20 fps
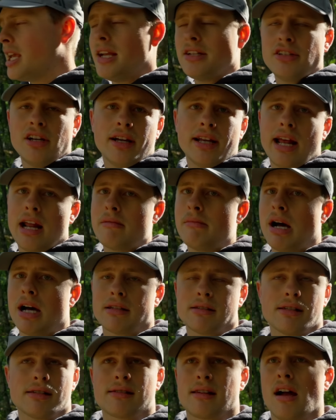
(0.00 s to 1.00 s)
Can't chuck it out of
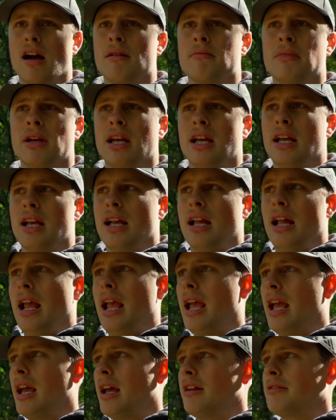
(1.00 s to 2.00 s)
bounds this time.
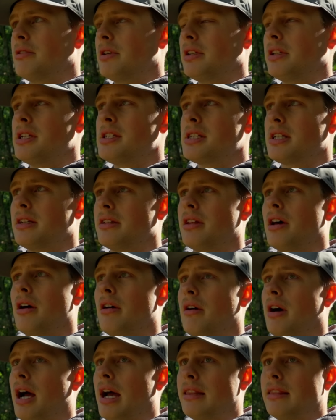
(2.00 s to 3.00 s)
And realistically
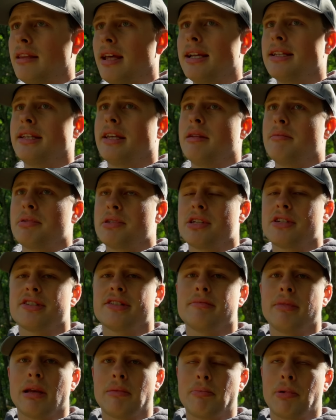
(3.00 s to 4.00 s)
though, I'd like to get in
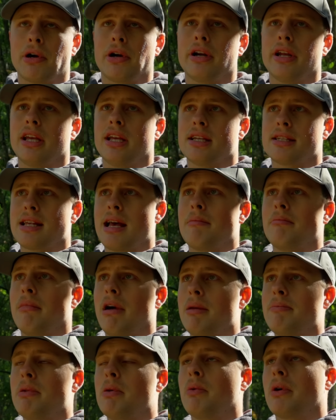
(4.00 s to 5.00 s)
position to make birdie because that
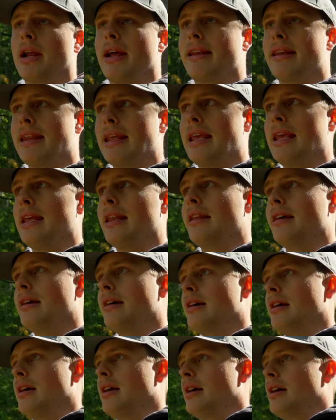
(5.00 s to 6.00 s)
might be what I need
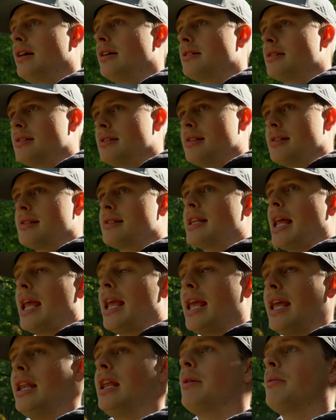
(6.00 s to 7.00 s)
to just stay
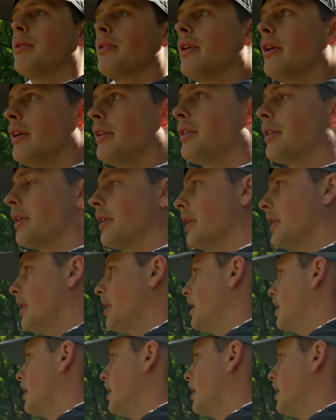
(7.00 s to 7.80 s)
in it with Hunter.